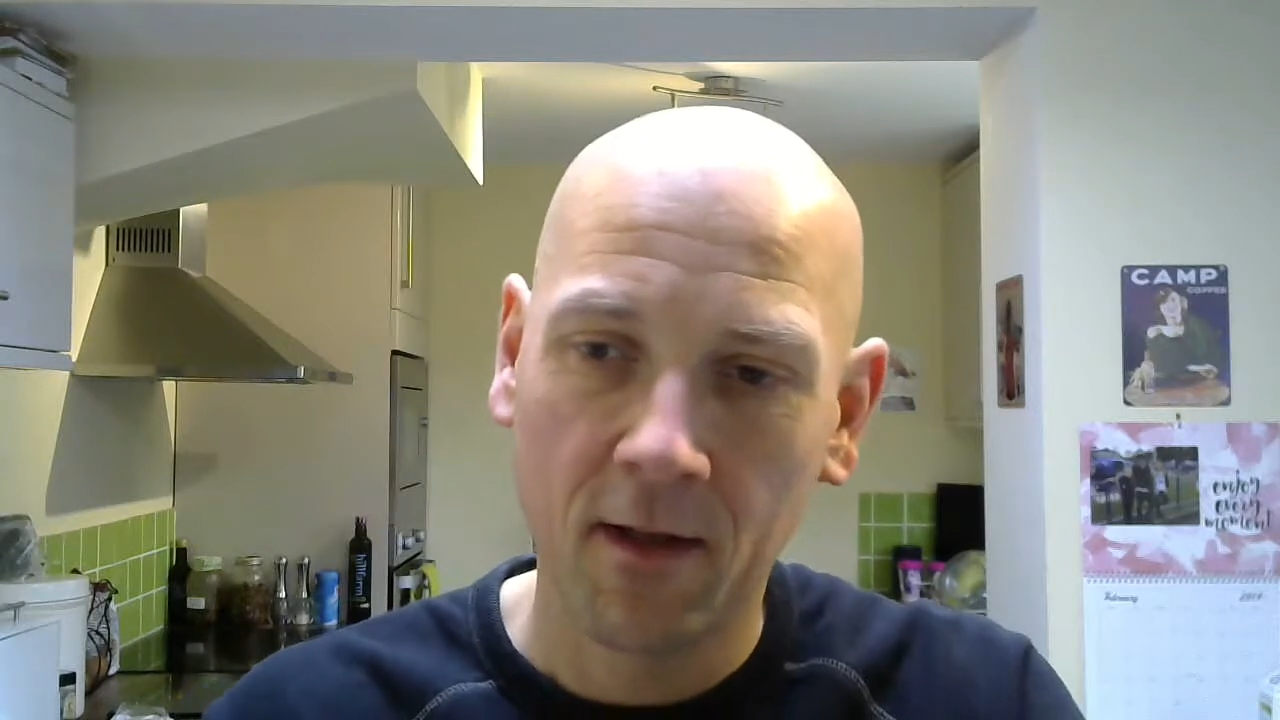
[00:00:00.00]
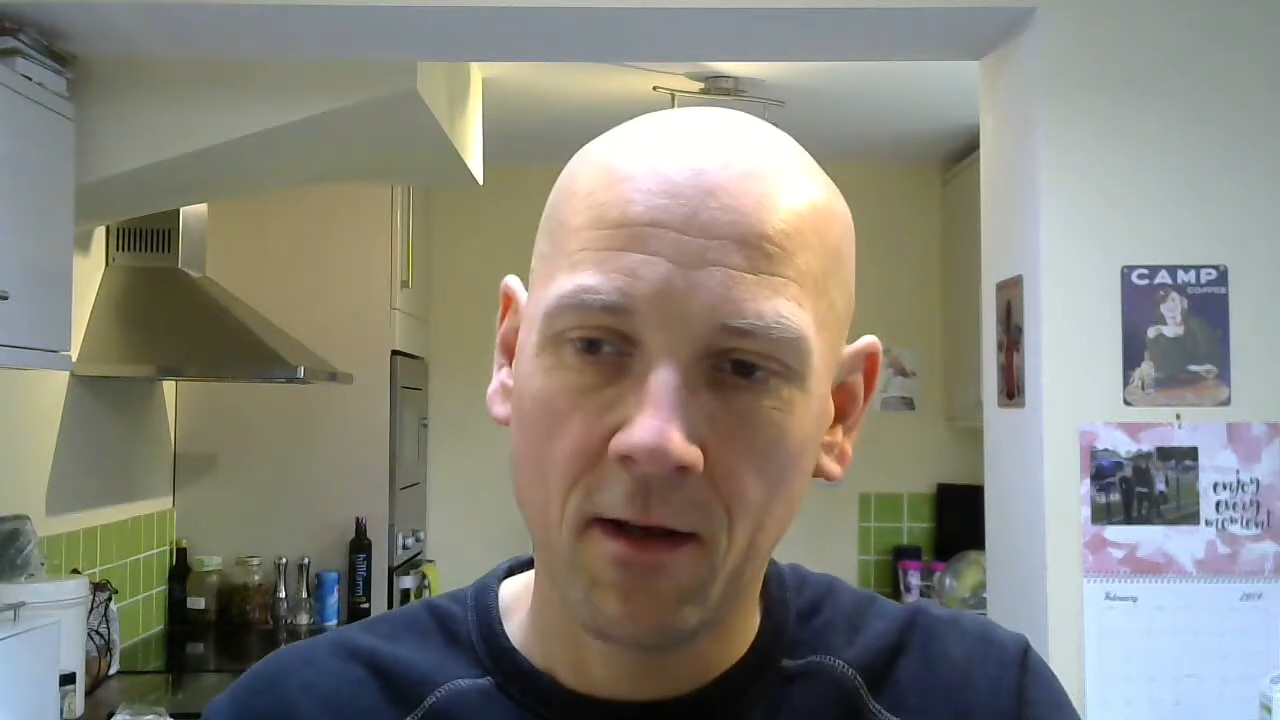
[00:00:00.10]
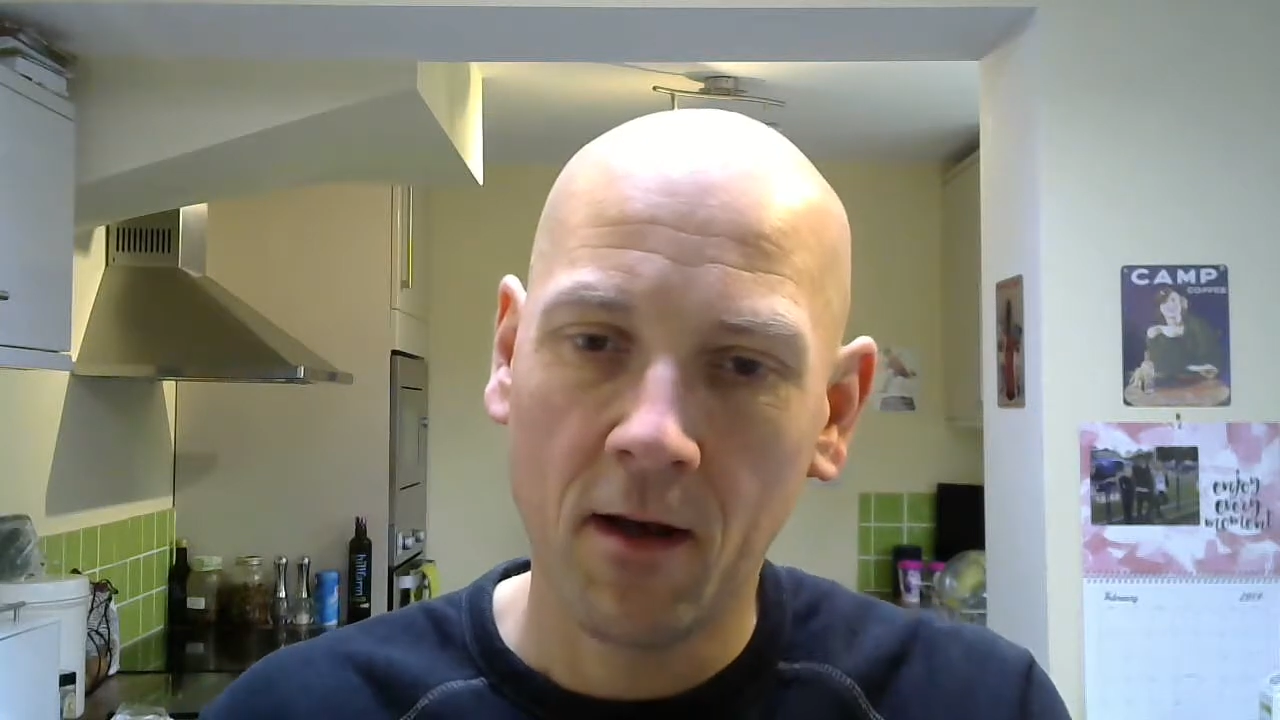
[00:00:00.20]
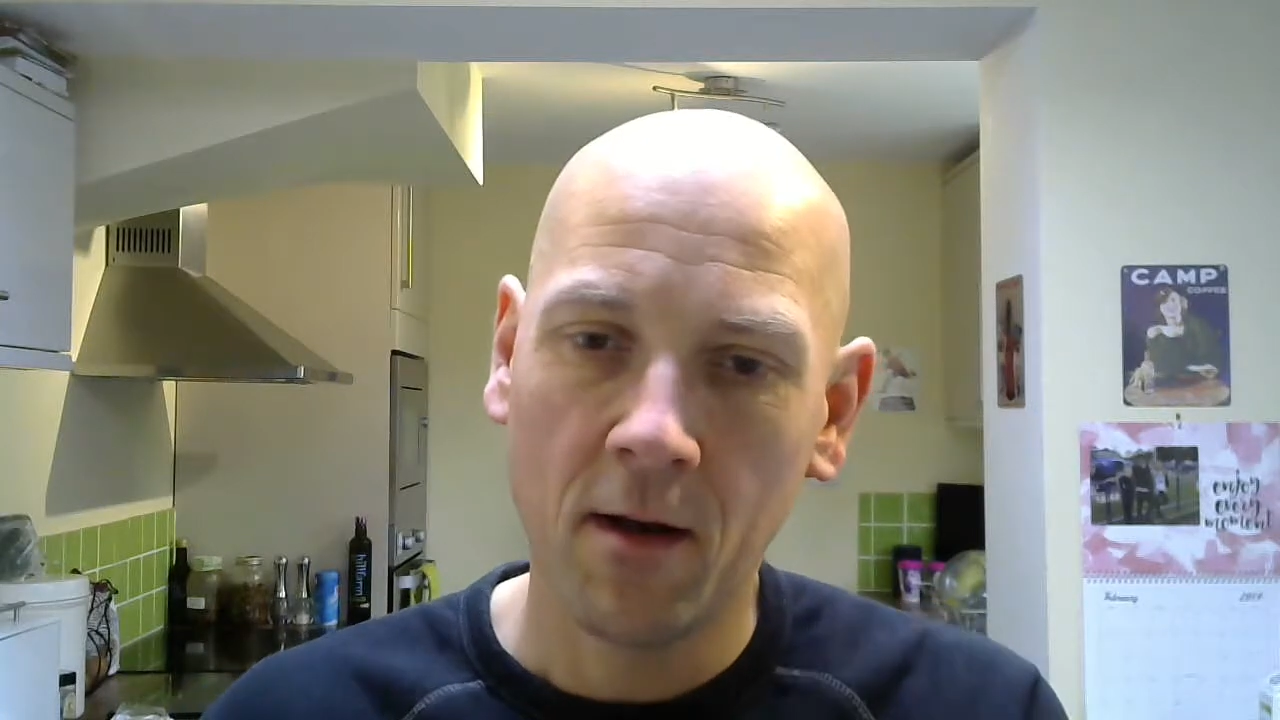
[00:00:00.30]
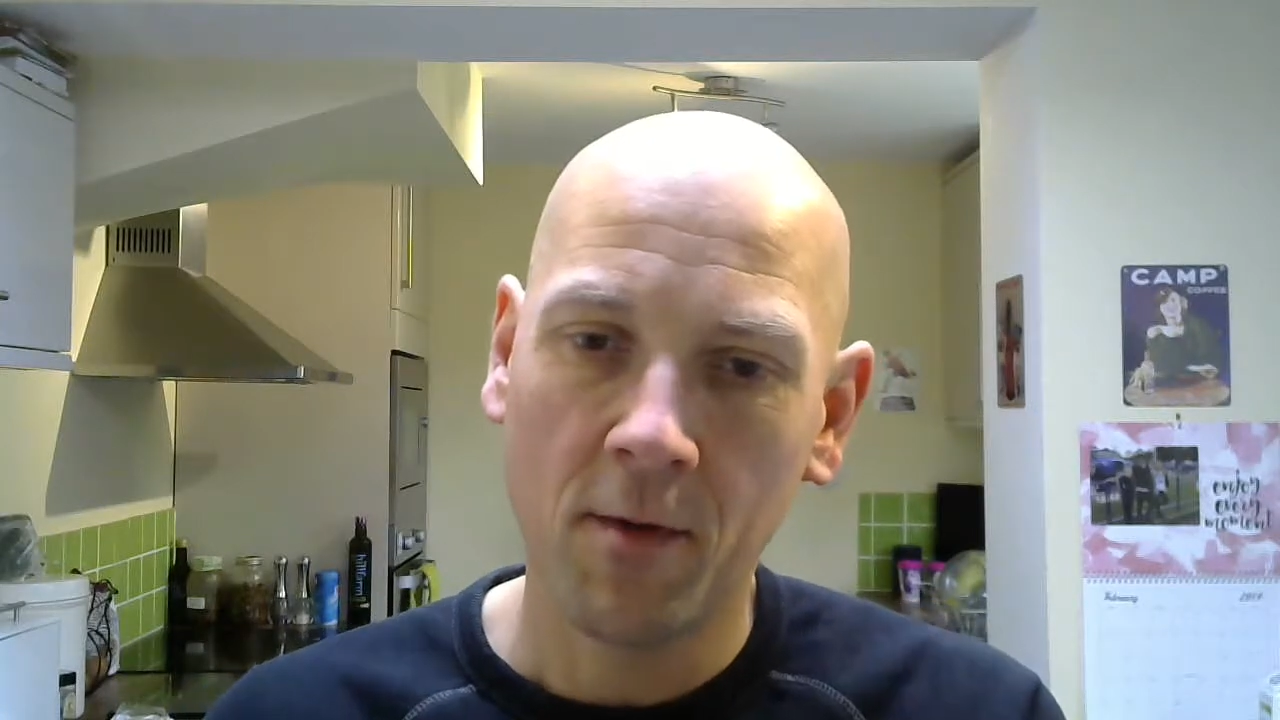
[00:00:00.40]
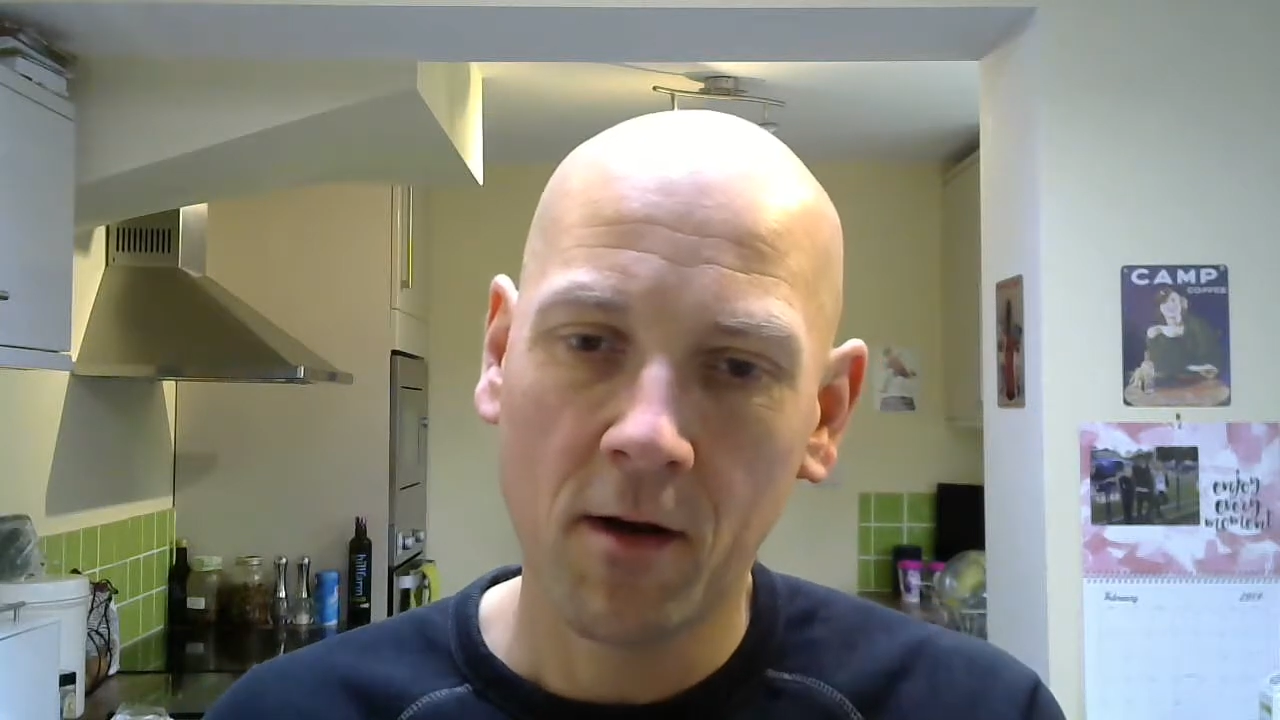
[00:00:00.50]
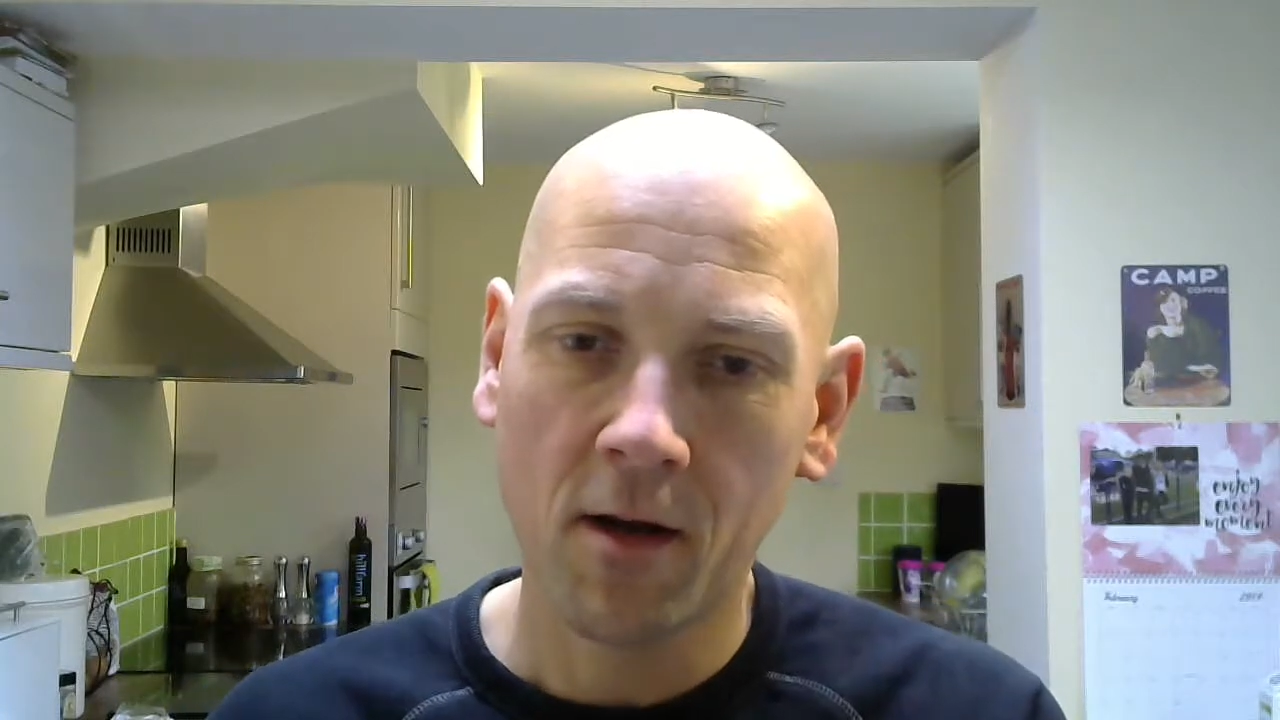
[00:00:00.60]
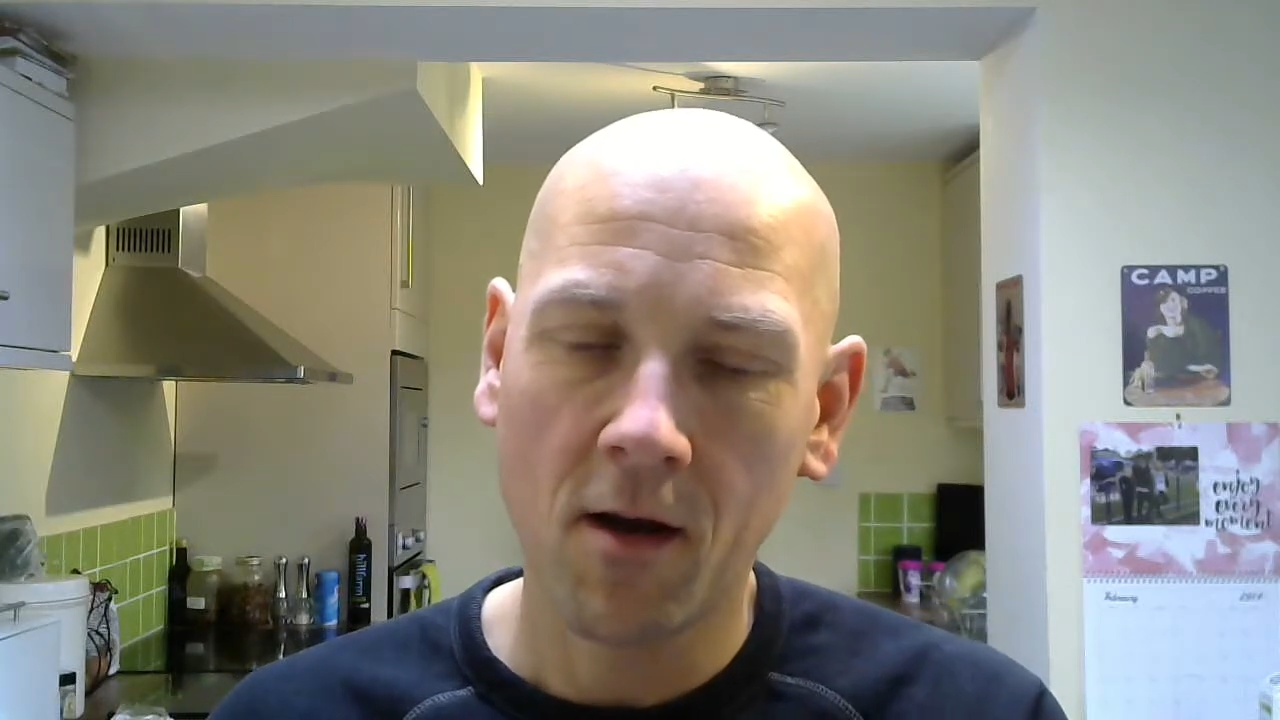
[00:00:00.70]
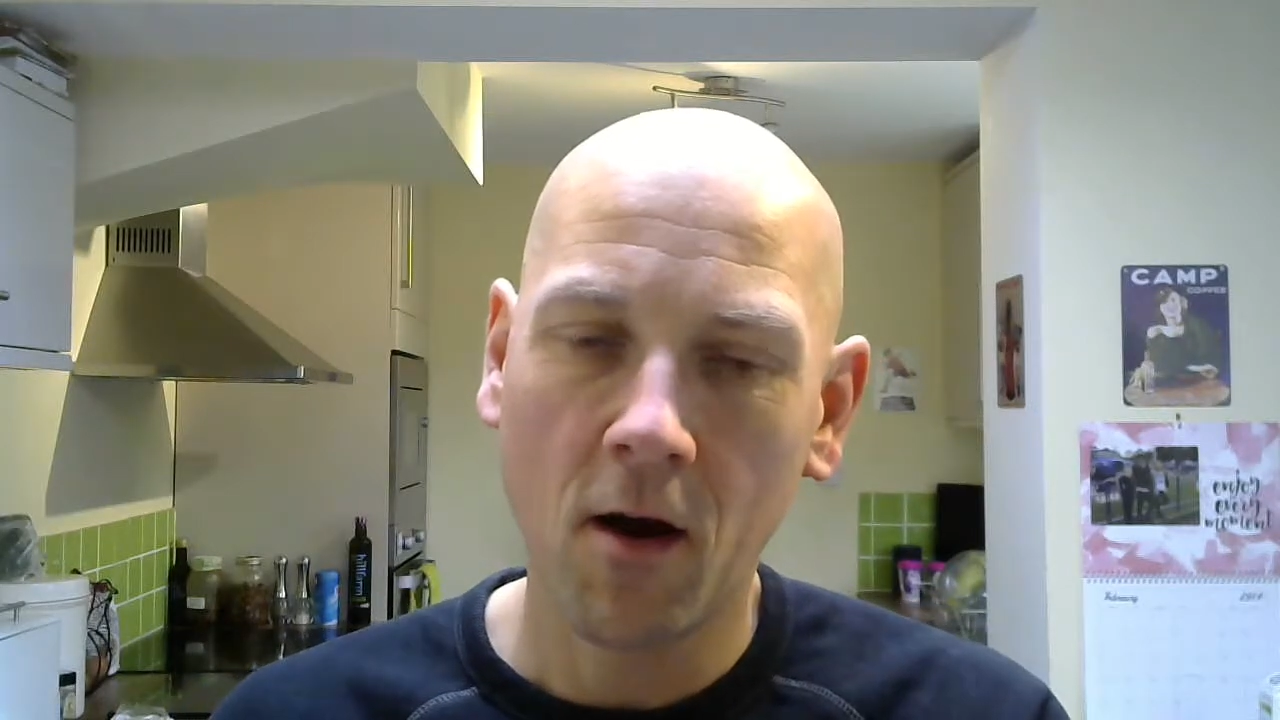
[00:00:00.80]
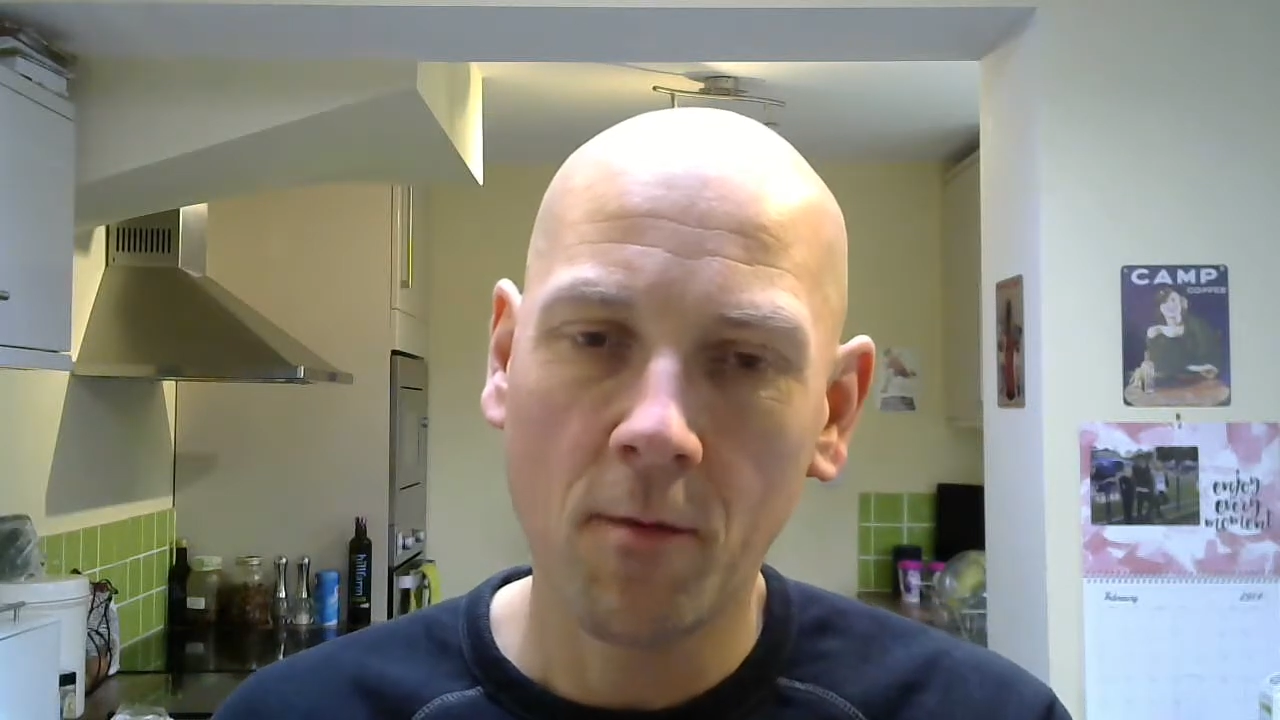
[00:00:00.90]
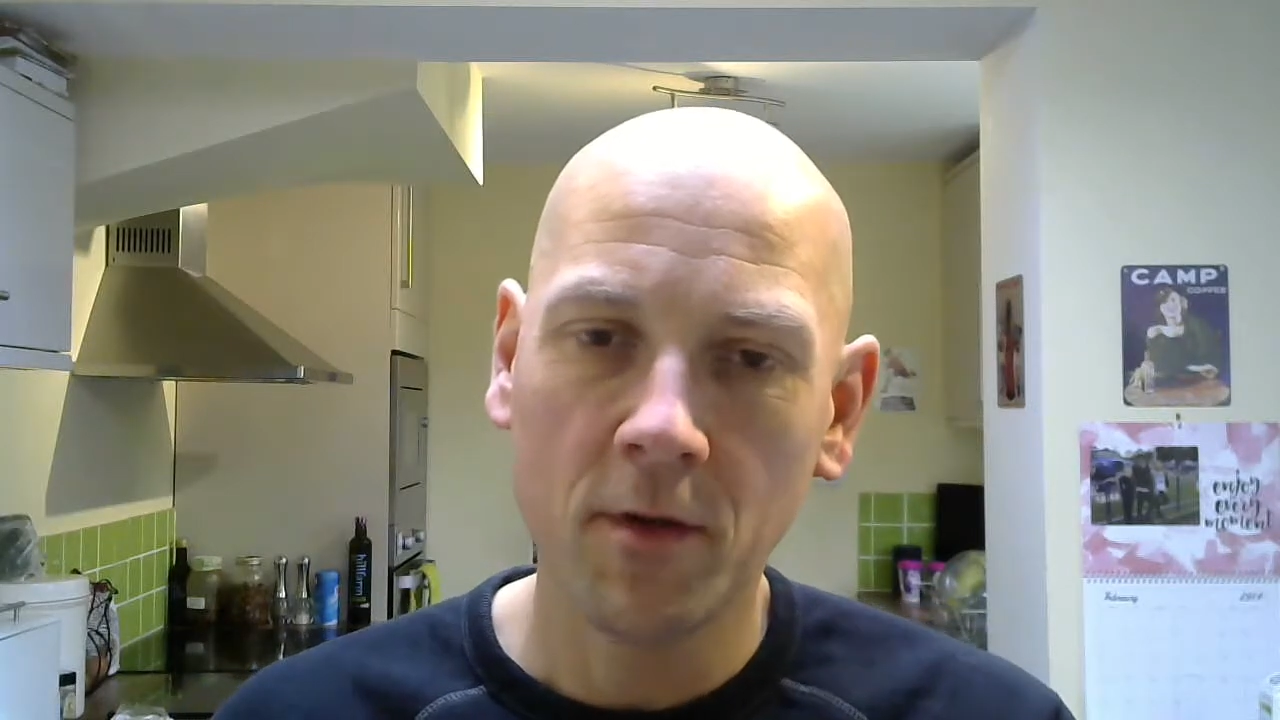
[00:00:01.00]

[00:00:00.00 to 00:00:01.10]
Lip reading: I've got a Garmin